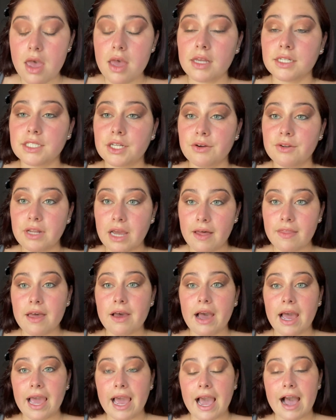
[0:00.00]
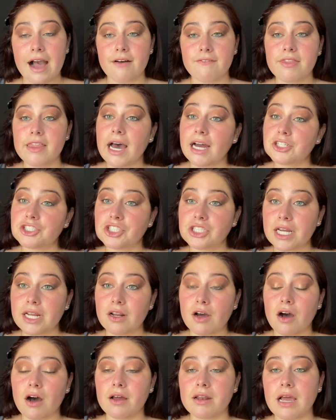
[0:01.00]
So now that I have that shade
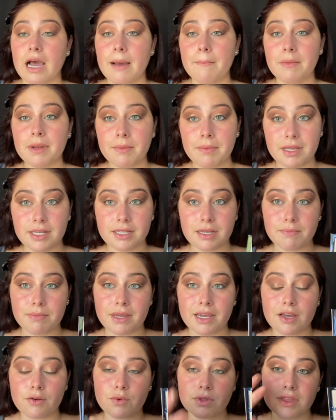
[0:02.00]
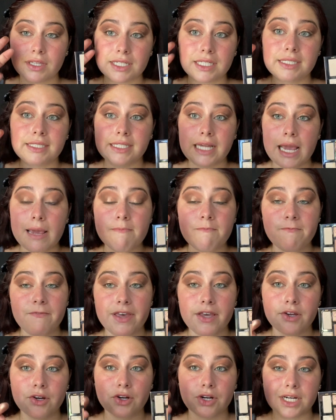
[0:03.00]
on, I'm gonna be dipping in with the same
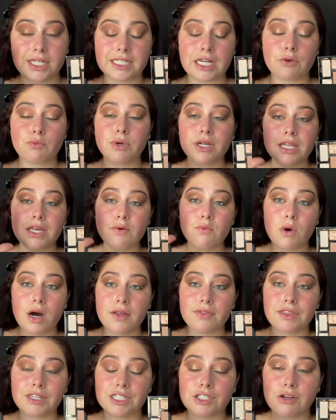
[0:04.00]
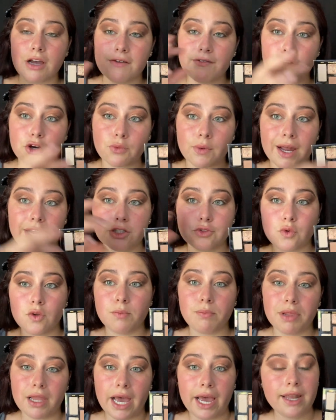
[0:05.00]
finger because I really want this to have a gradual
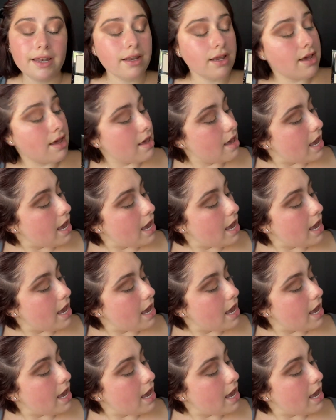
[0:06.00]
blend.